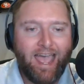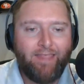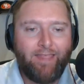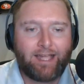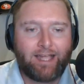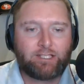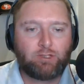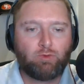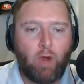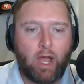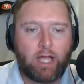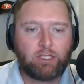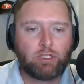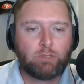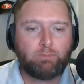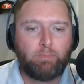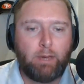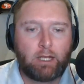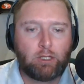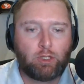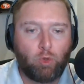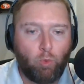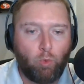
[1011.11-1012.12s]
That's right. Just
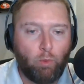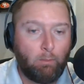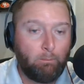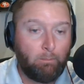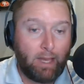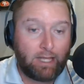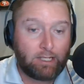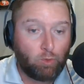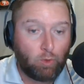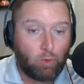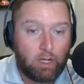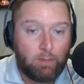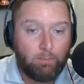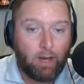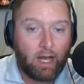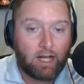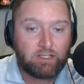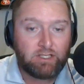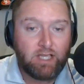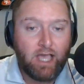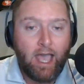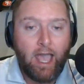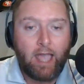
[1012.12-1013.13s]
bet, bet 20
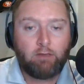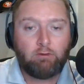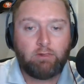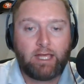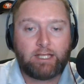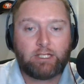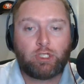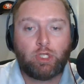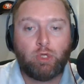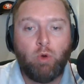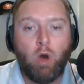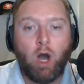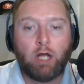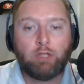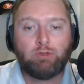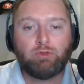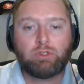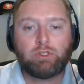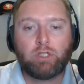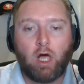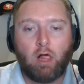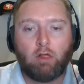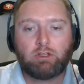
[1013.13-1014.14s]
bucks and you'll land
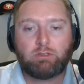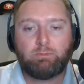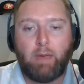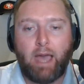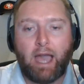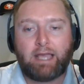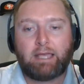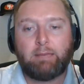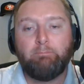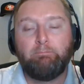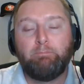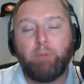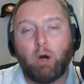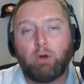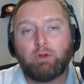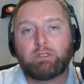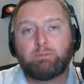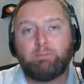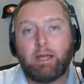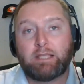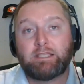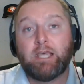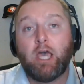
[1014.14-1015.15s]
$200 back in
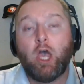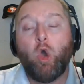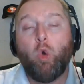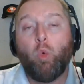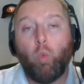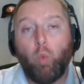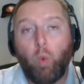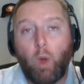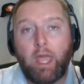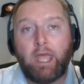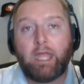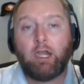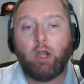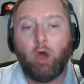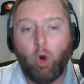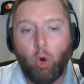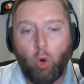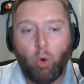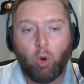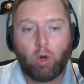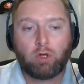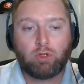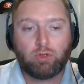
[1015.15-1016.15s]
bonus bets, win
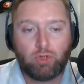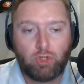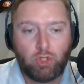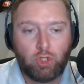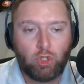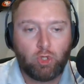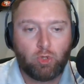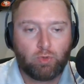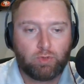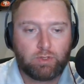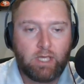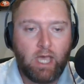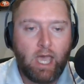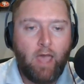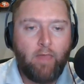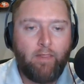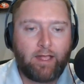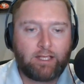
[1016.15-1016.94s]
or lose.